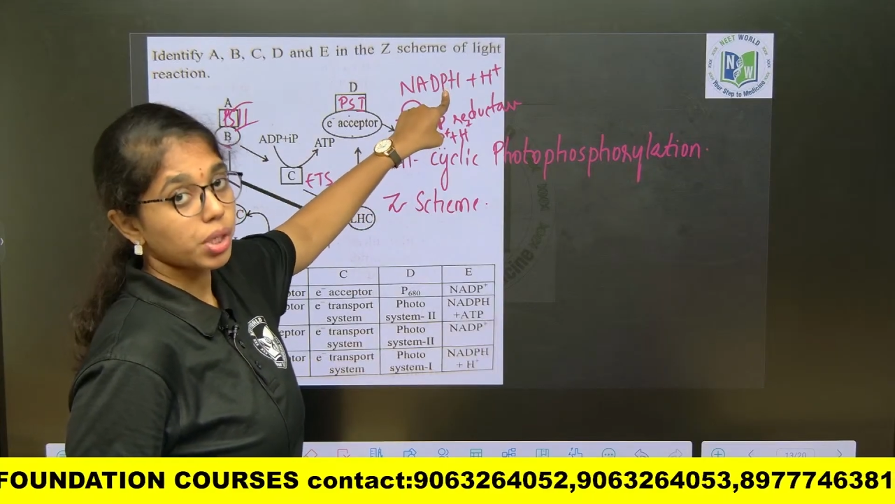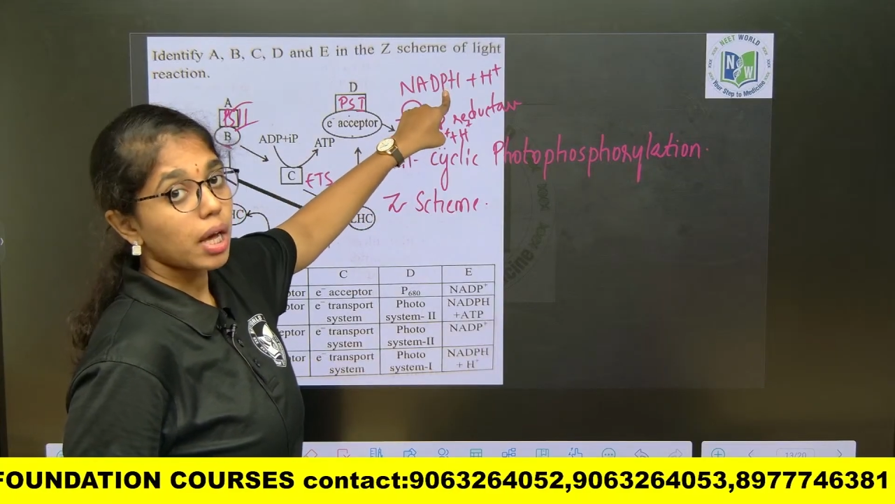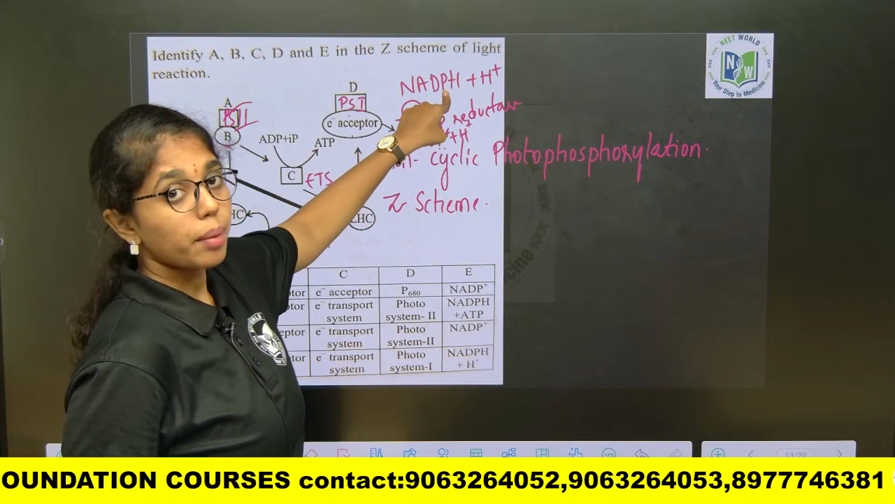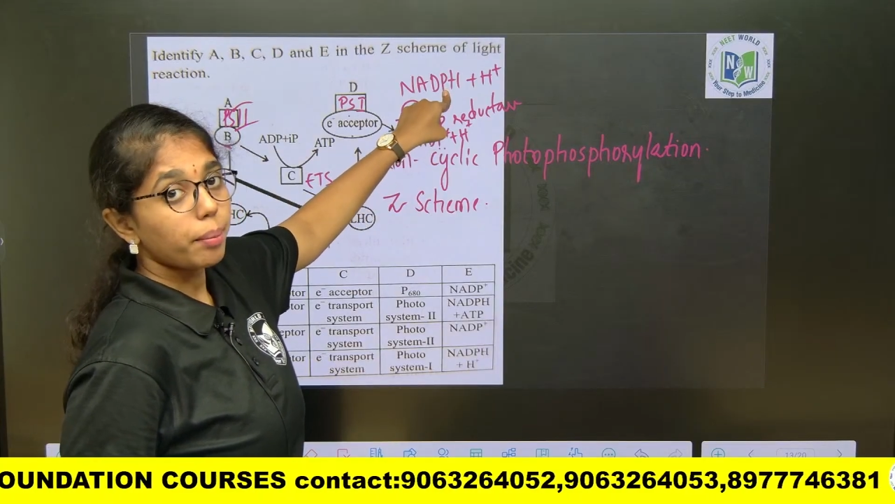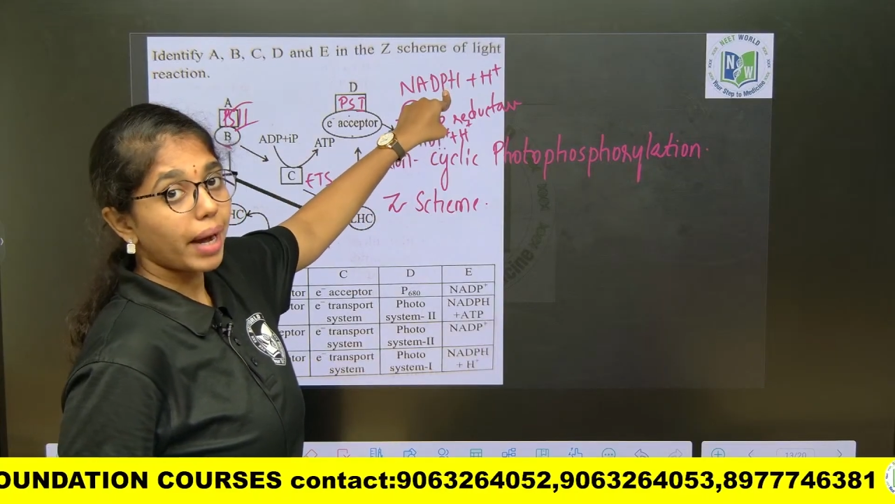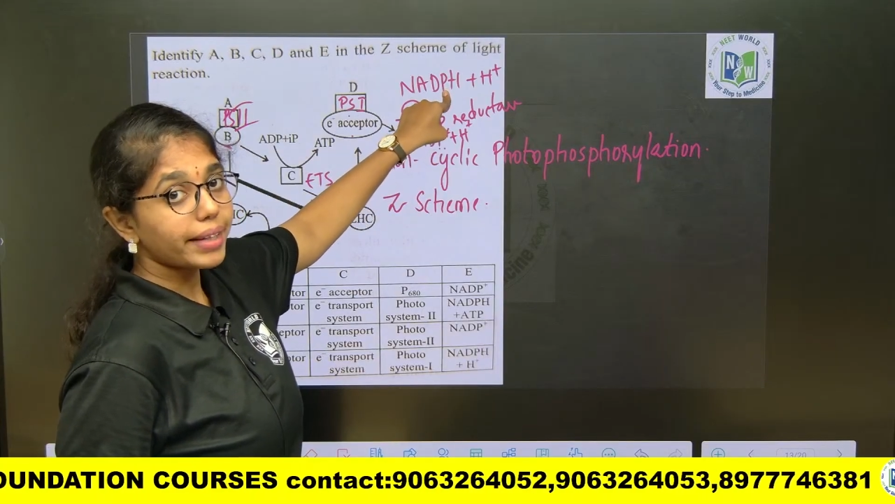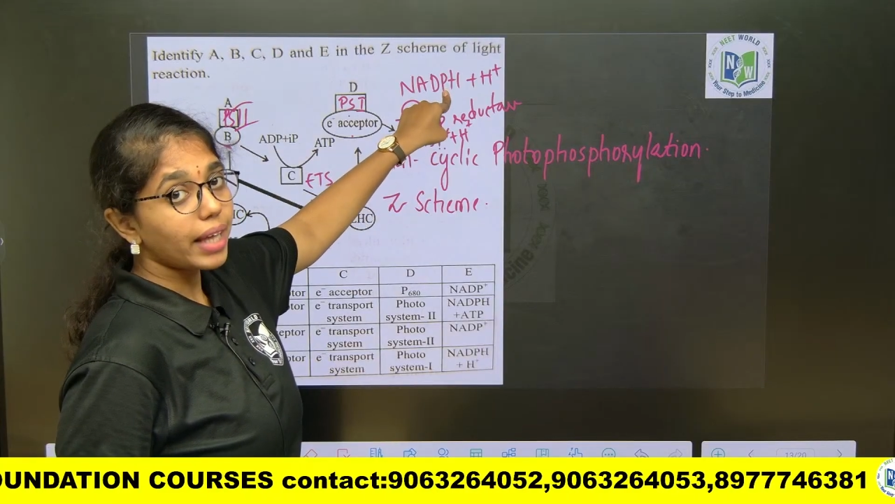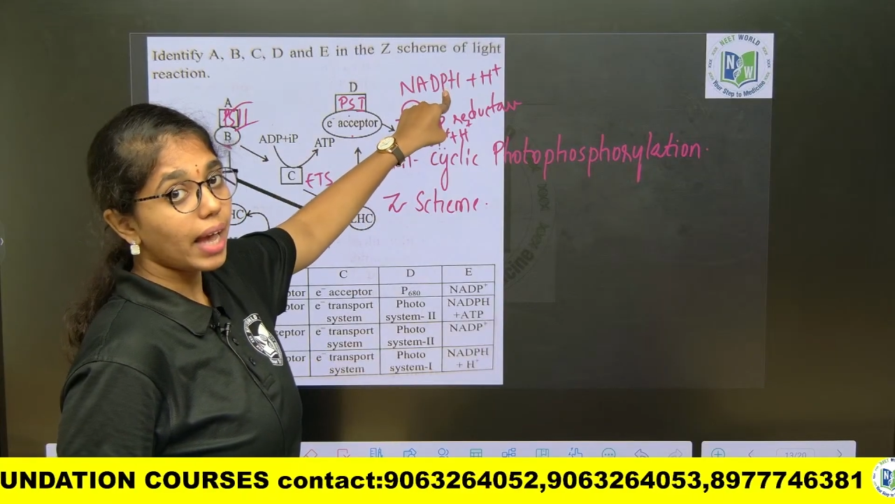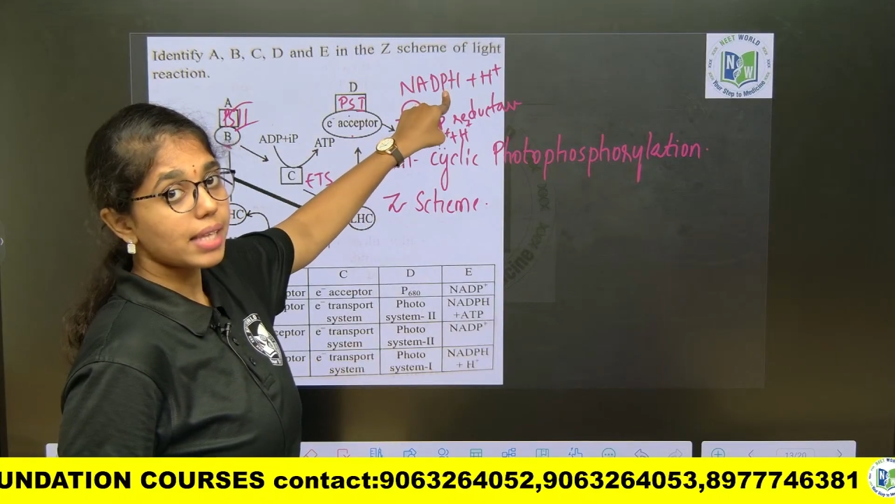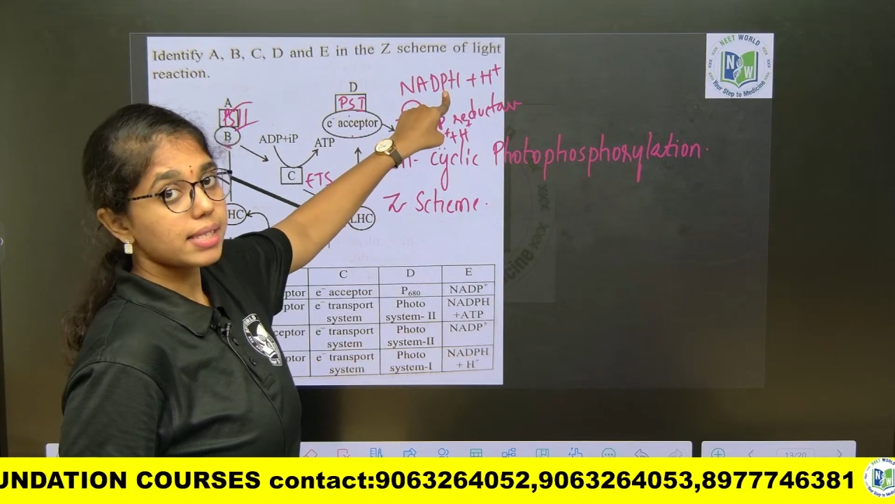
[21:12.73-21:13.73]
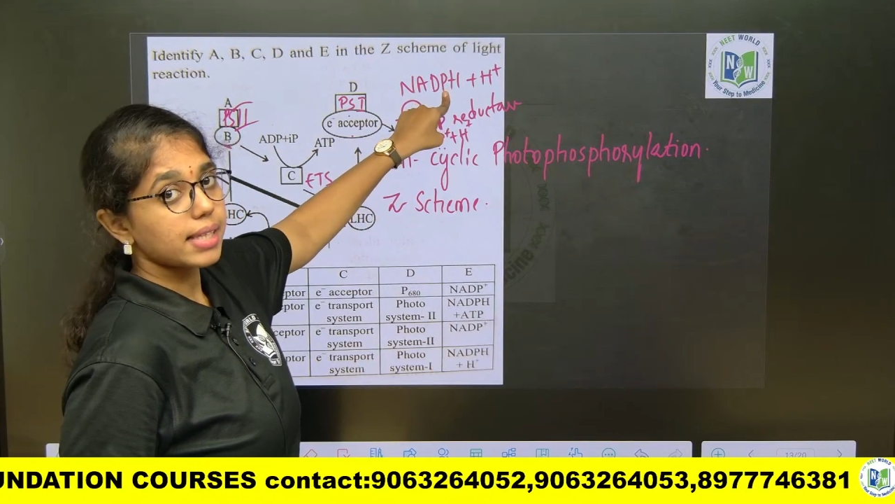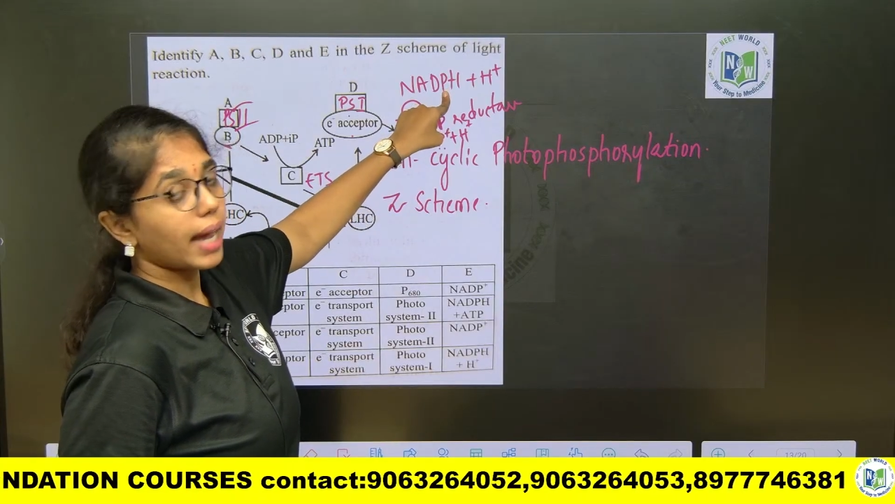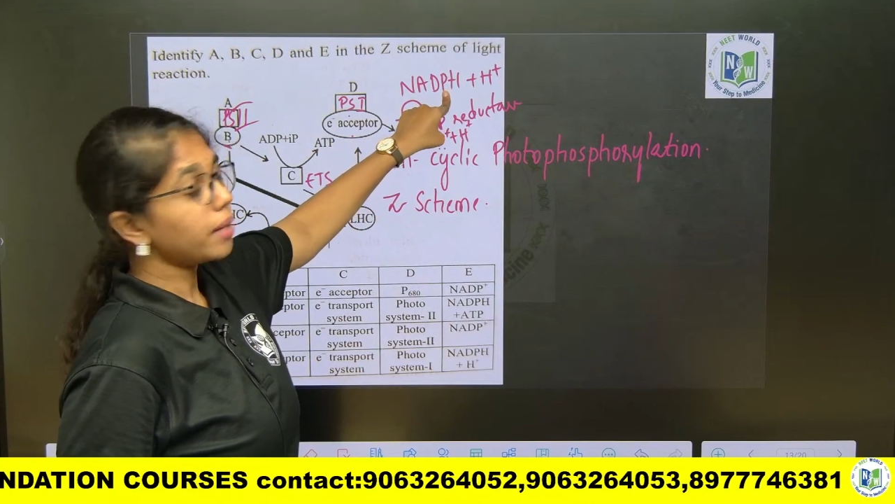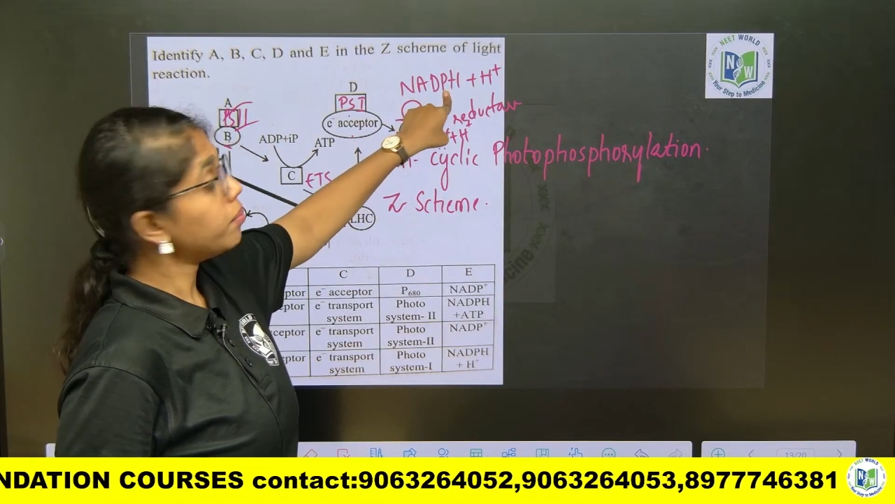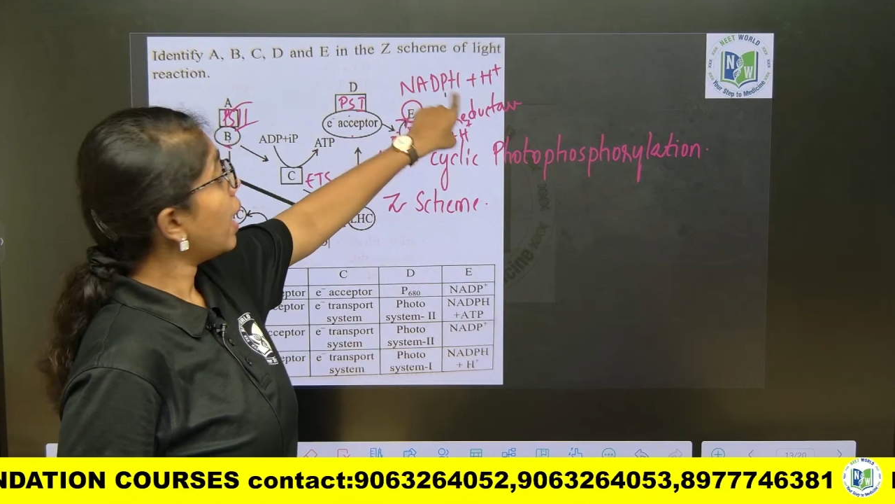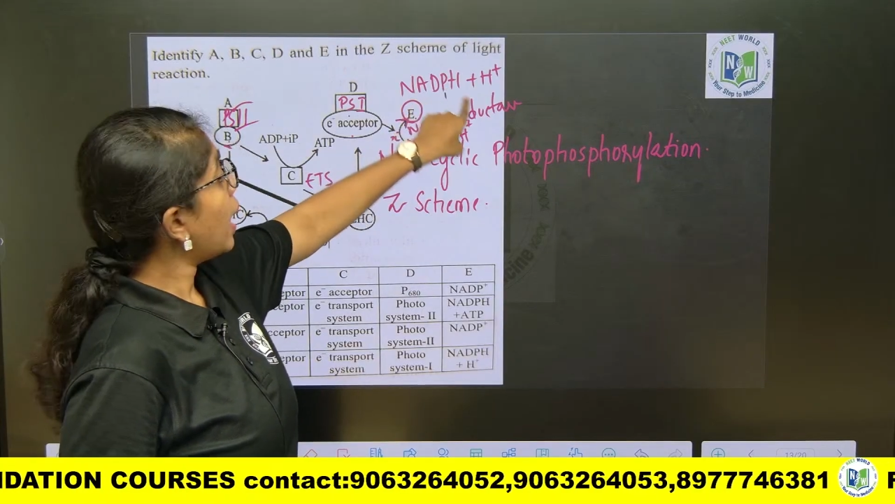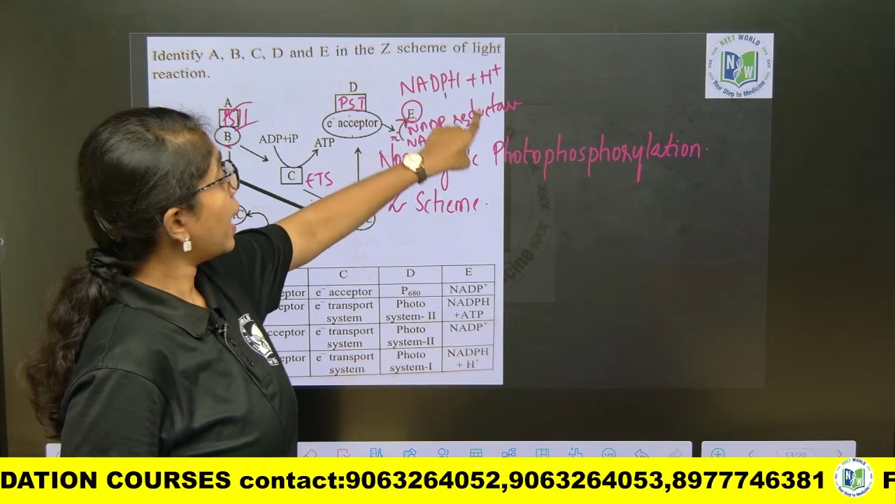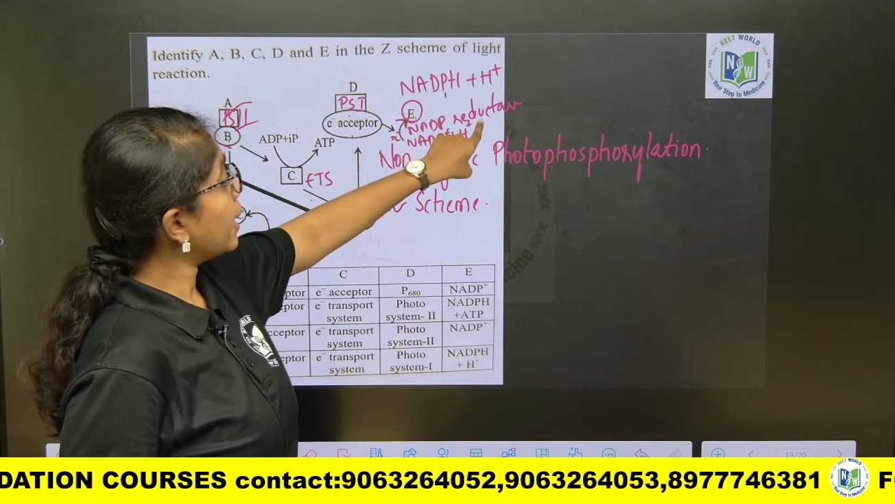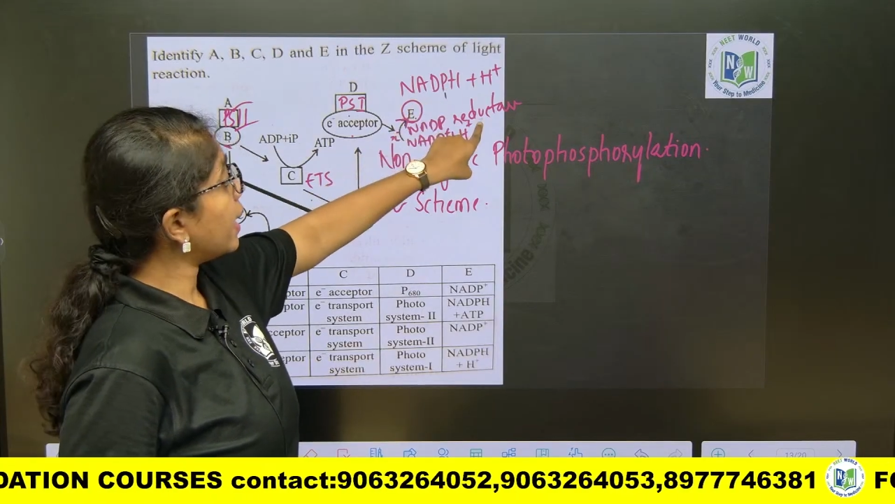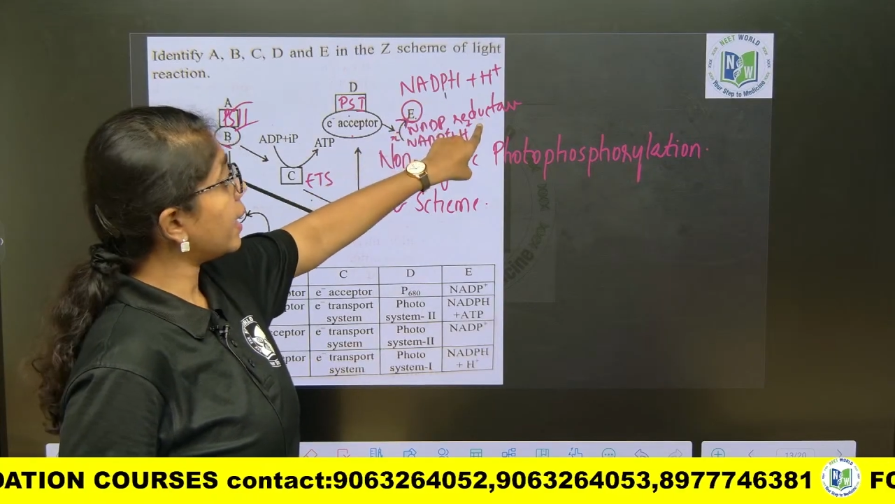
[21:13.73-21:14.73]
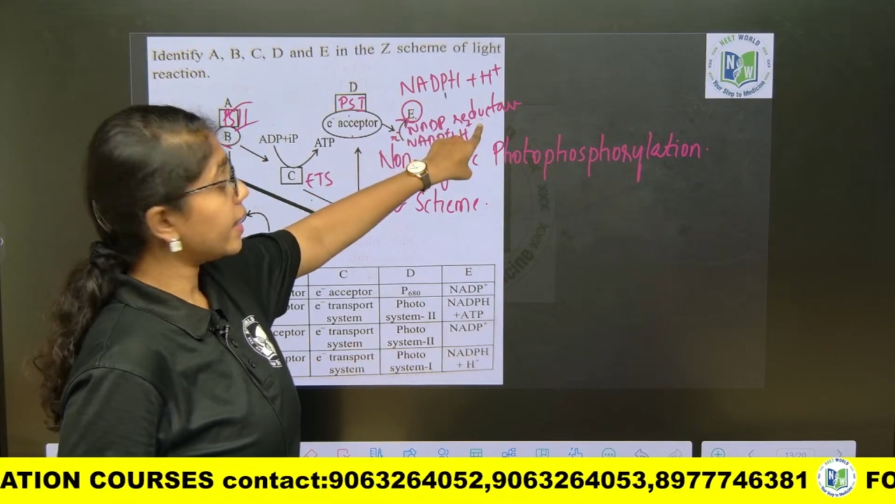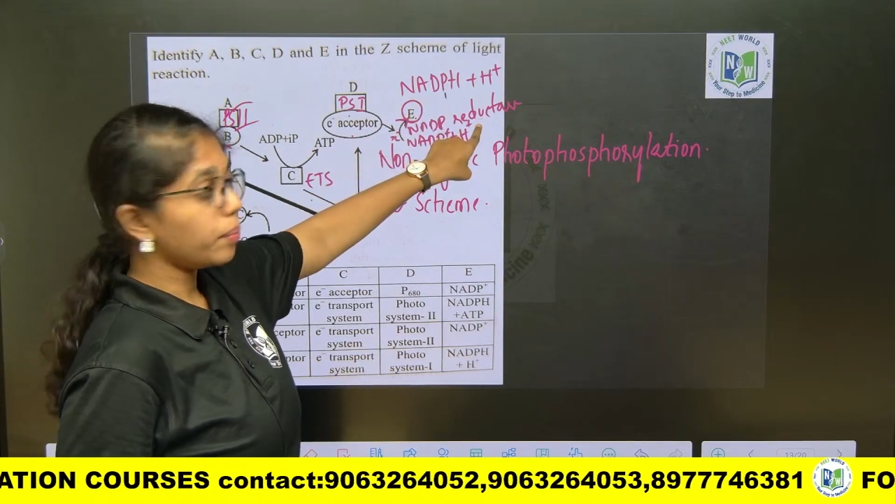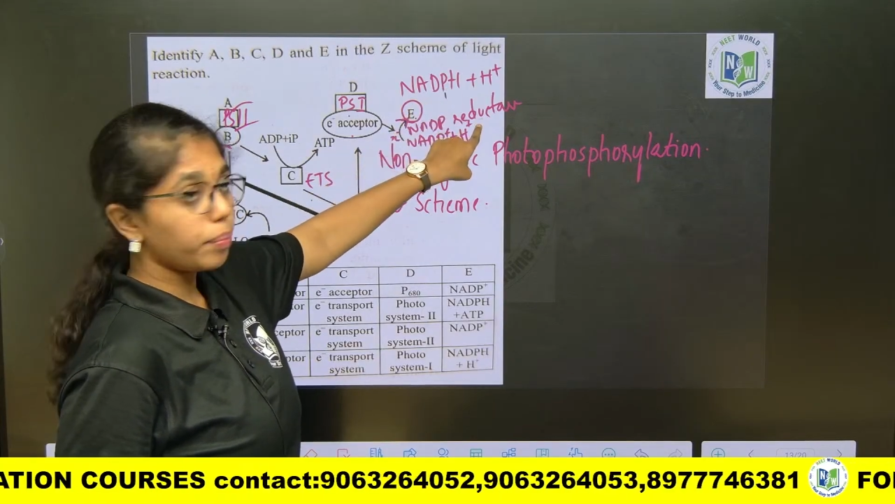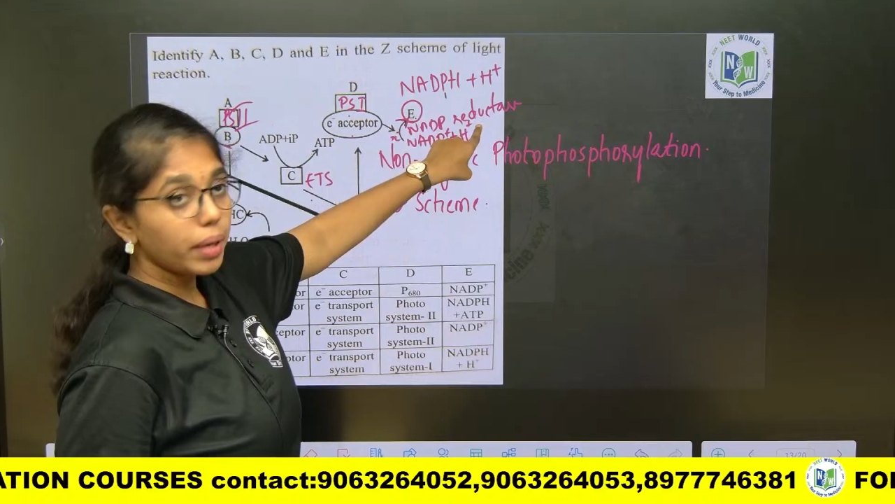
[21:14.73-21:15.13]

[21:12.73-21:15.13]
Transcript: by the enzyme NADP